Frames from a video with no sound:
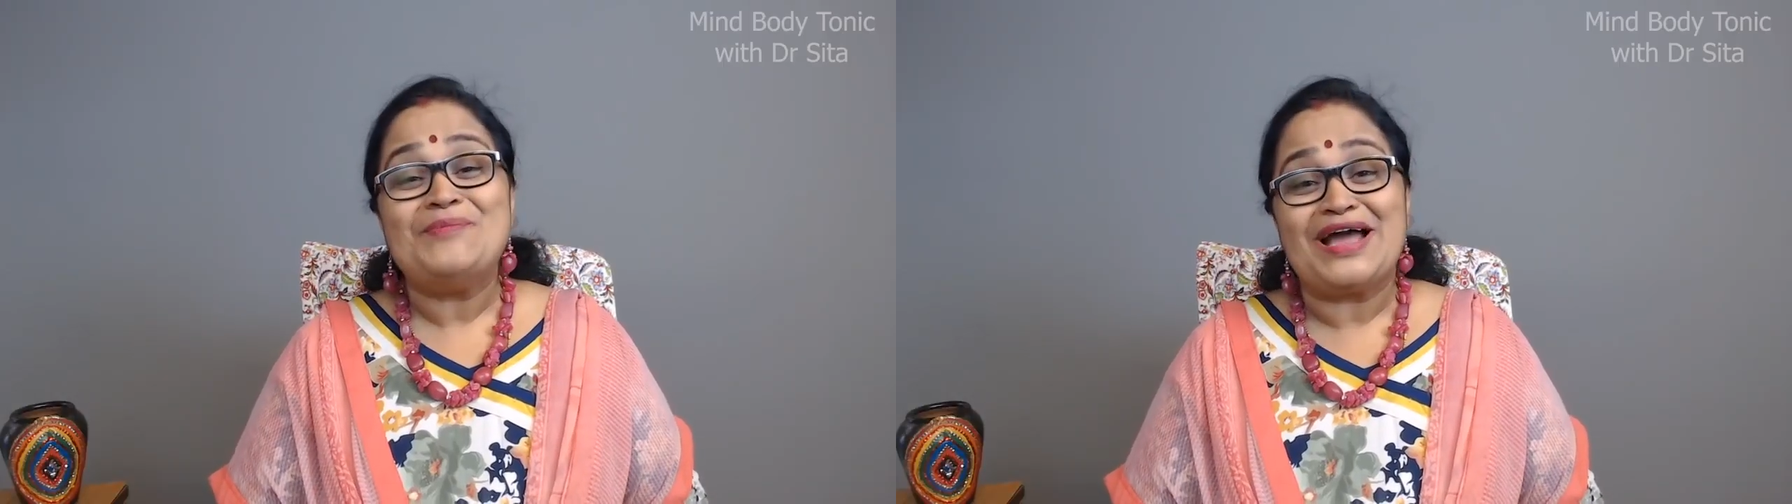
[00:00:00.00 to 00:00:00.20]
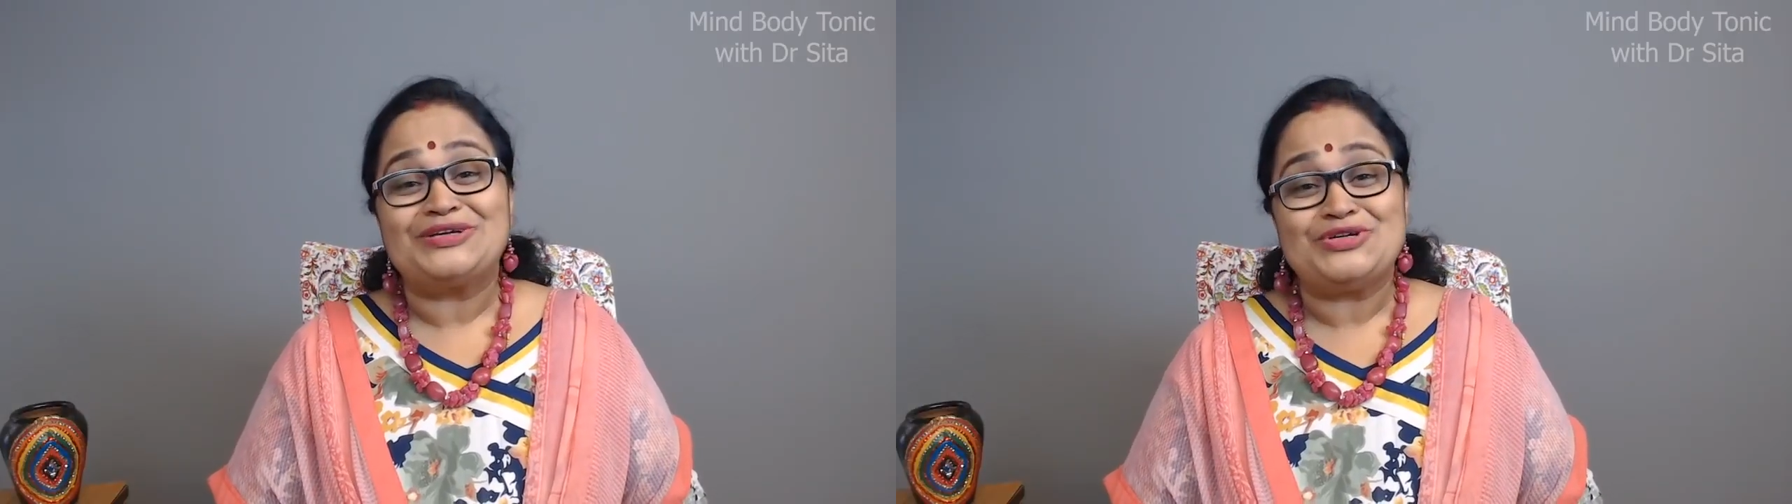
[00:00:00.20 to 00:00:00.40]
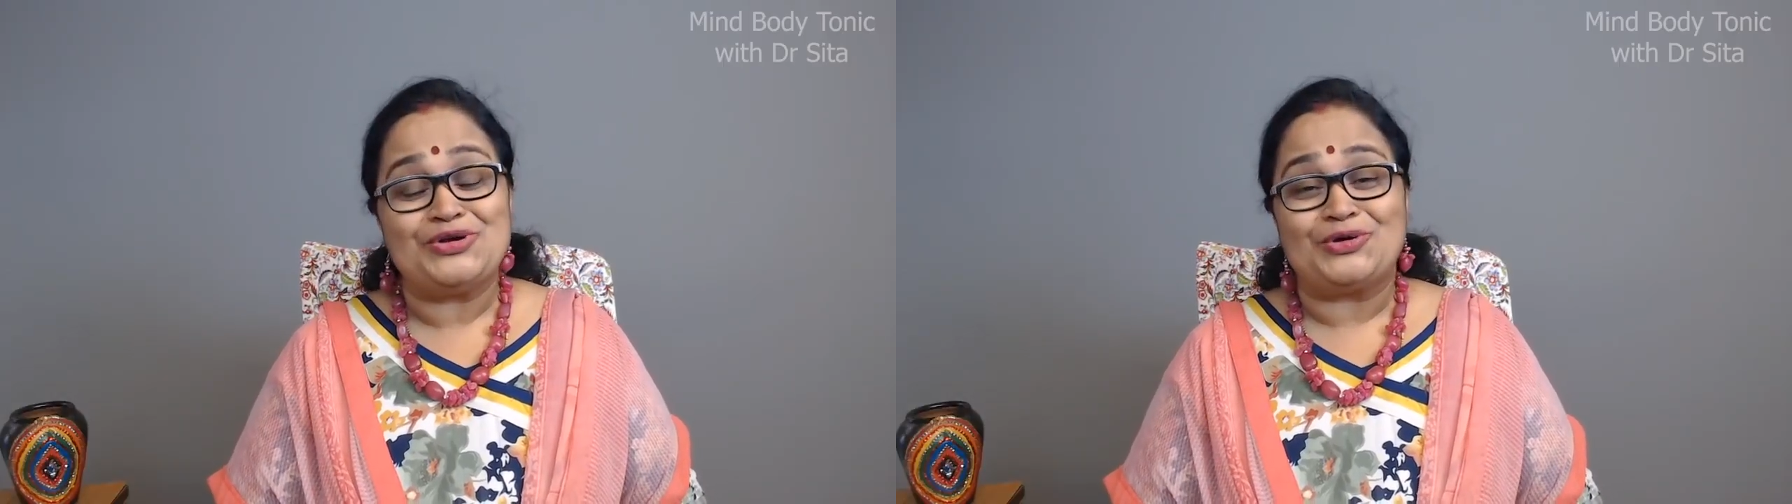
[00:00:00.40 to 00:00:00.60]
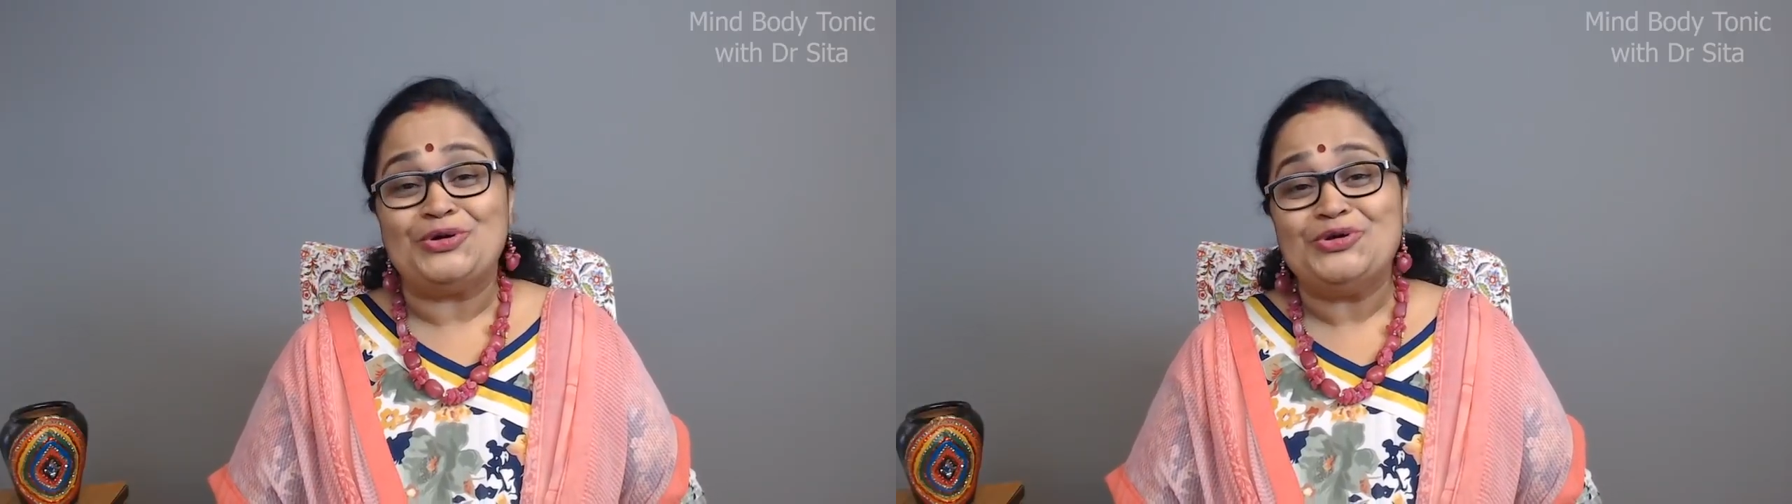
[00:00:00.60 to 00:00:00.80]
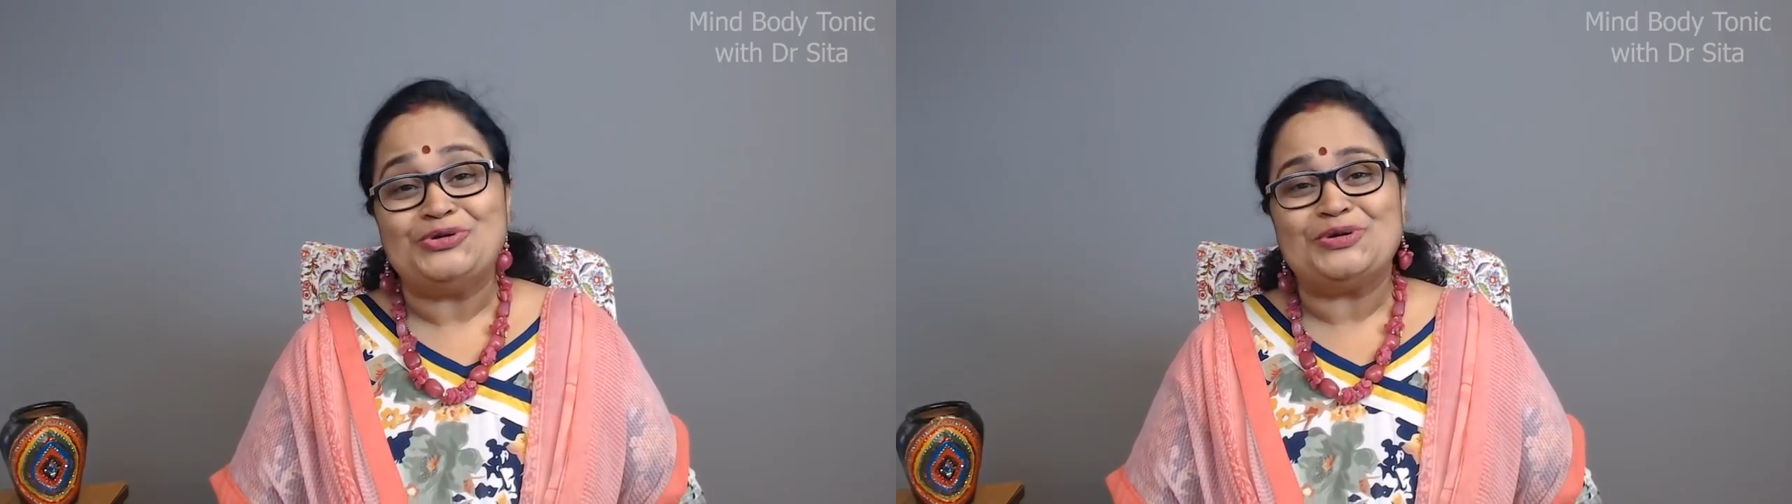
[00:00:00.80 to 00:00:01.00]
back to your own
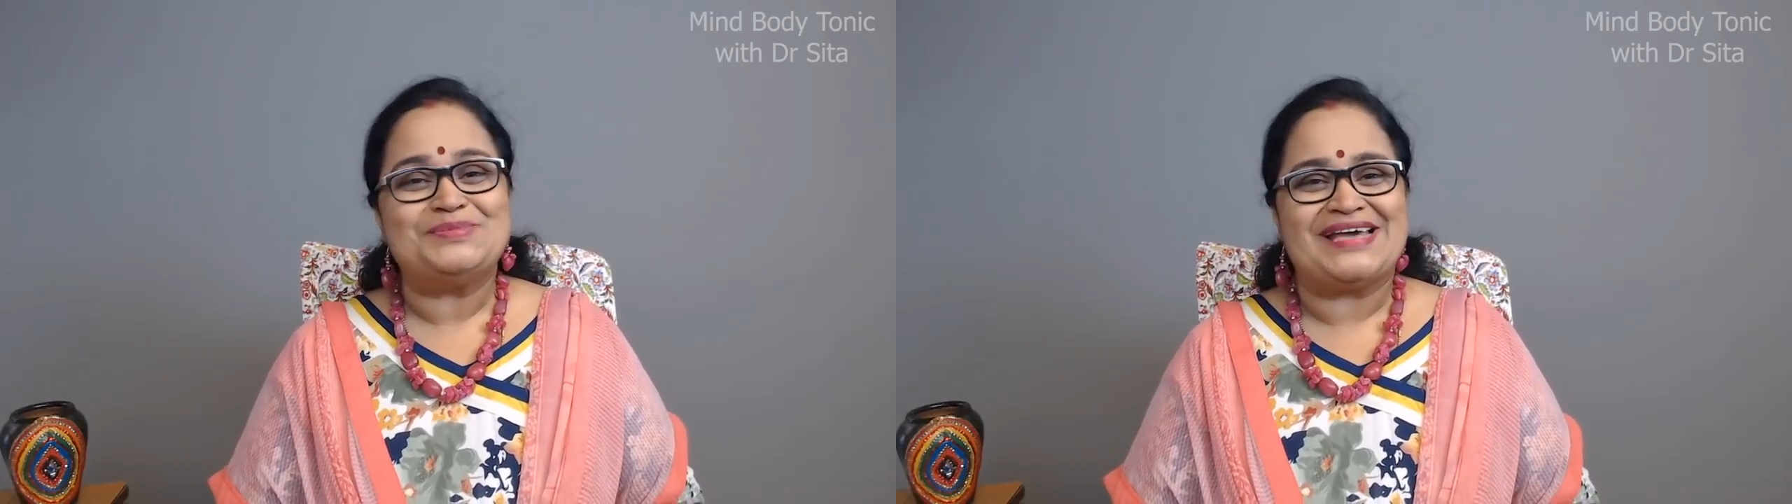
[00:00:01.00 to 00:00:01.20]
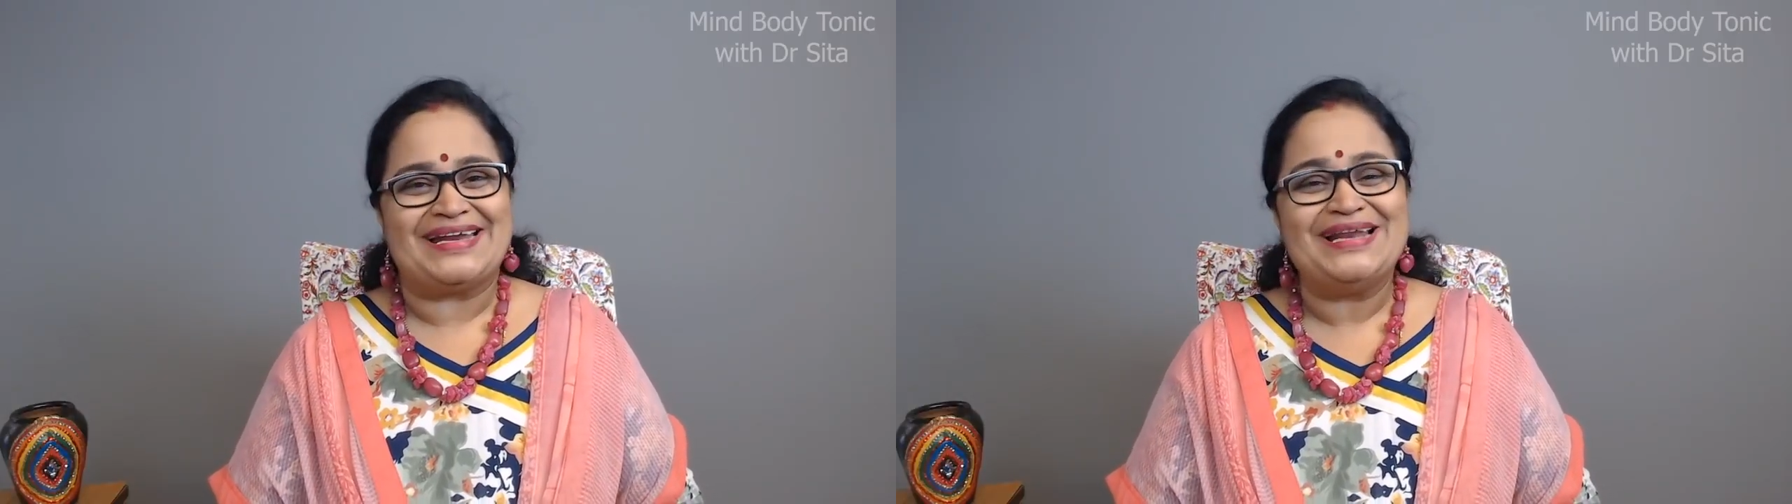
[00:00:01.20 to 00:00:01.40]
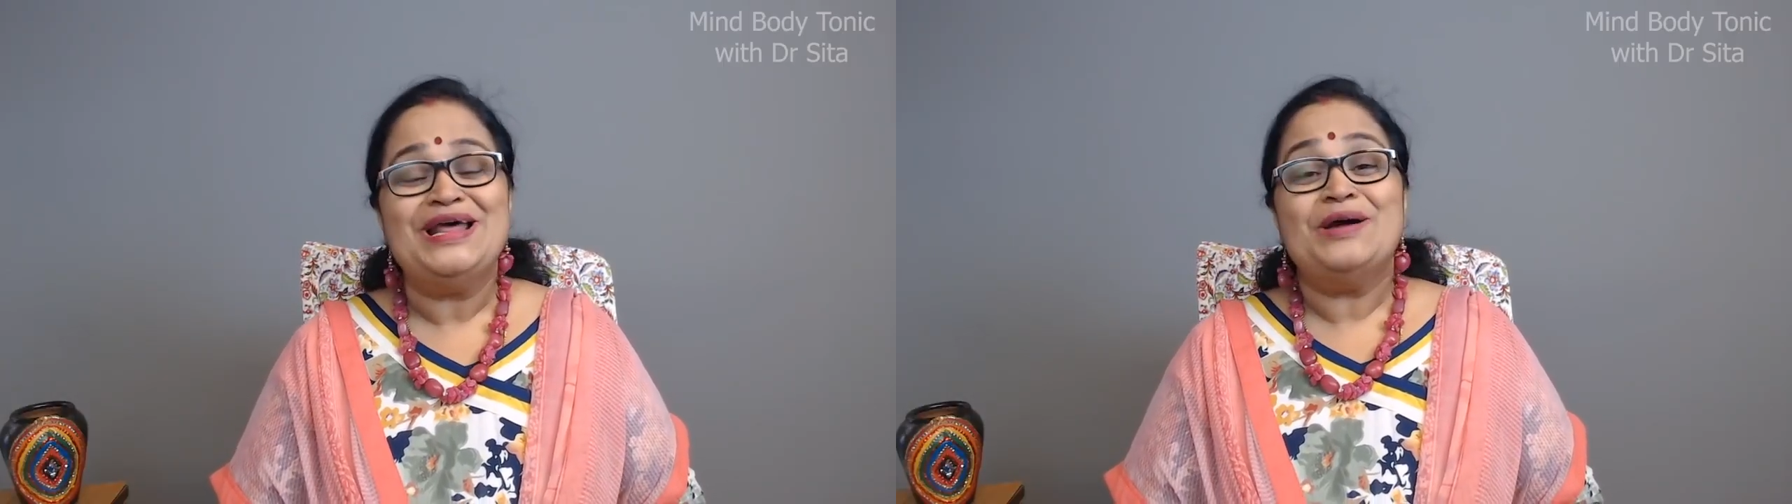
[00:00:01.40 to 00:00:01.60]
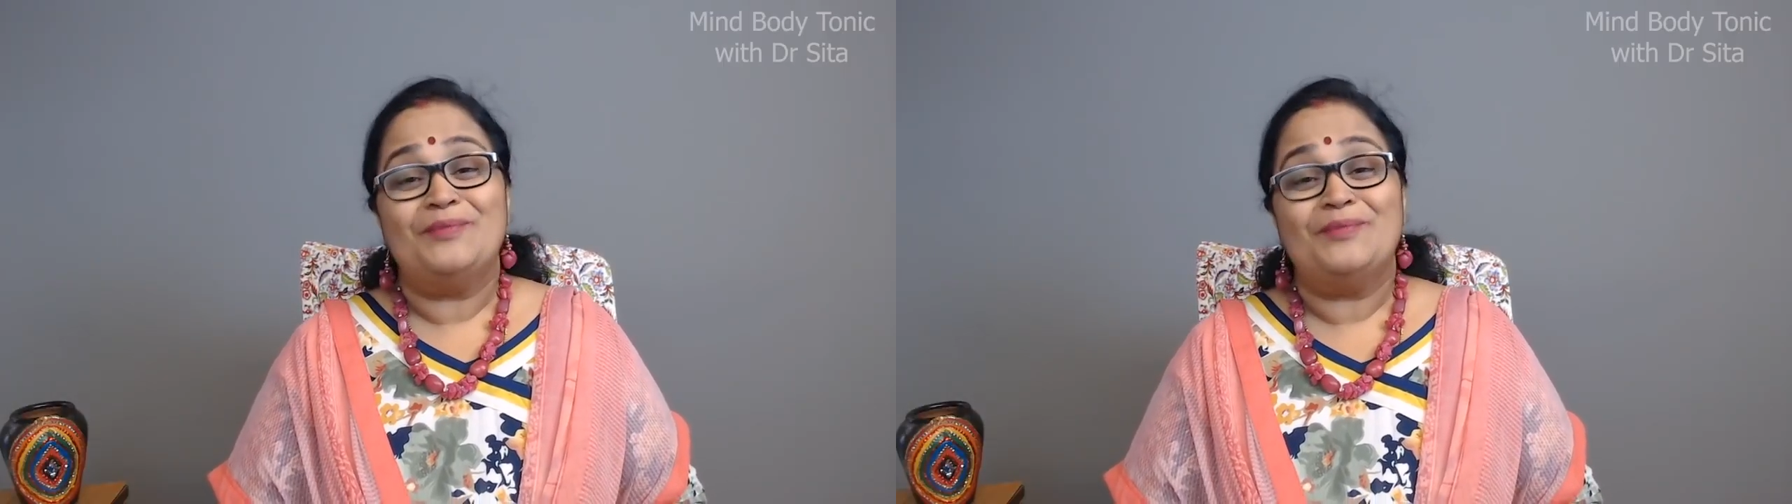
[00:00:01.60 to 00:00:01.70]
YouTube channel